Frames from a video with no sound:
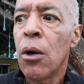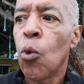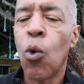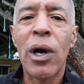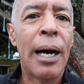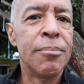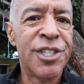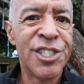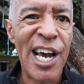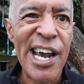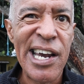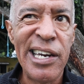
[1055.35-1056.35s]
what I'm
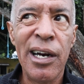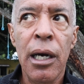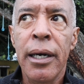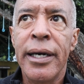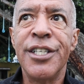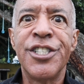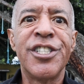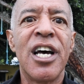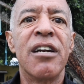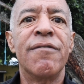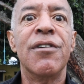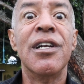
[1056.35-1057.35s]
saying
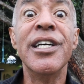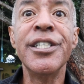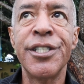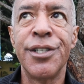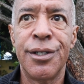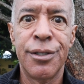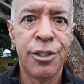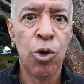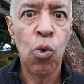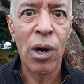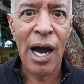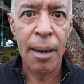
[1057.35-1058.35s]
instead of listen to
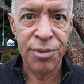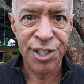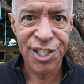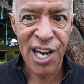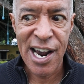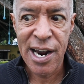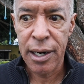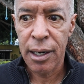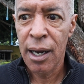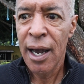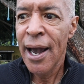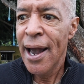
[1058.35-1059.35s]
what I'm saying.
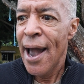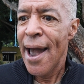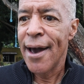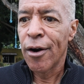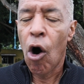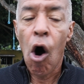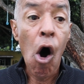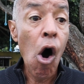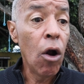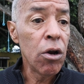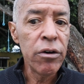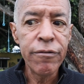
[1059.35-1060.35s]
And
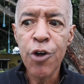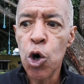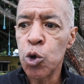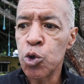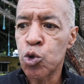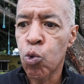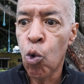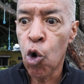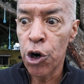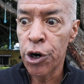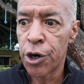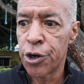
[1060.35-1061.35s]
all of those
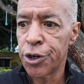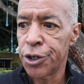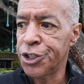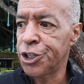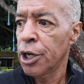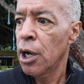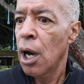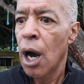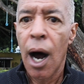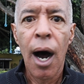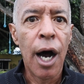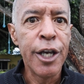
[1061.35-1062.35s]
words
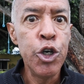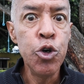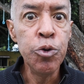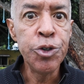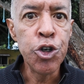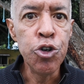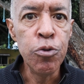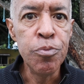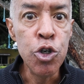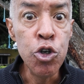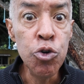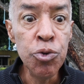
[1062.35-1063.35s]
YouTube
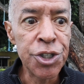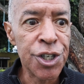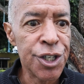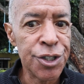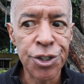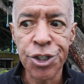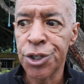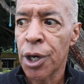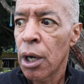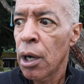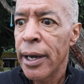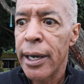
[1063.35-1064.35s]
uses
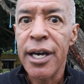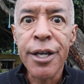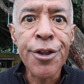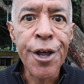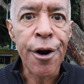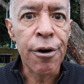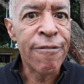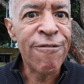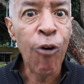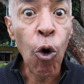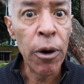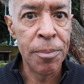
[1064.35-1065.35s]
in their
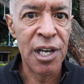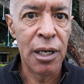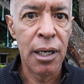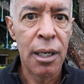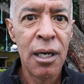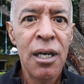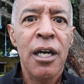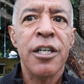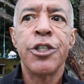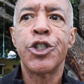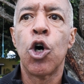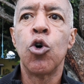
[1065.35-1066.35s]
formula.
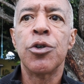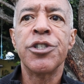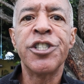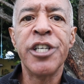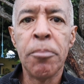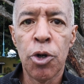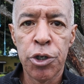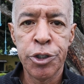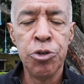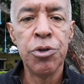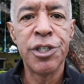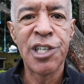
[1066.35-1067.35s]
So similar
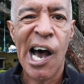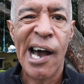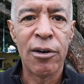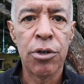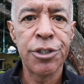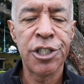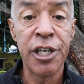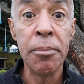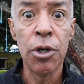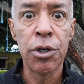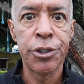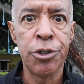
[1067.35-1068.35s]
to the title,
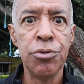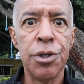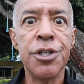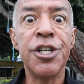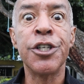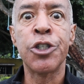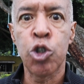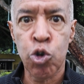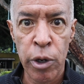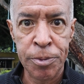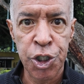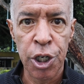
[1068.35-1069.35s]
similar to the
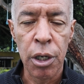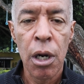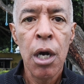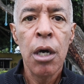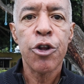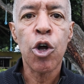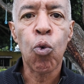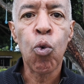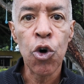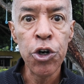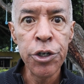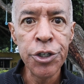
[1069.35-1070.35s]
description, the
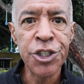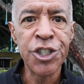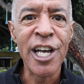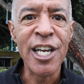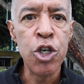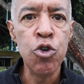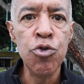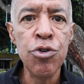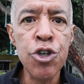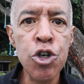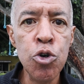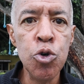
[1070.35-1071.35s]
words that you
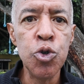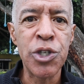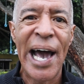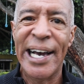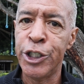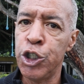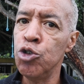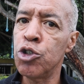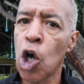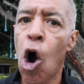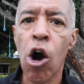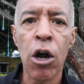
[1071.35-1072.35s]
use as you
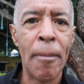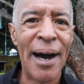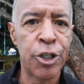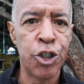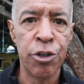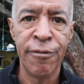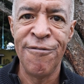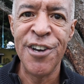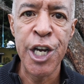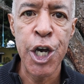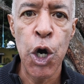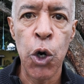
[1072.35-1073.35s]
talk about your
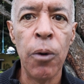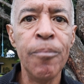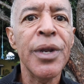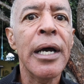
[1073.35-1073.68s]
video,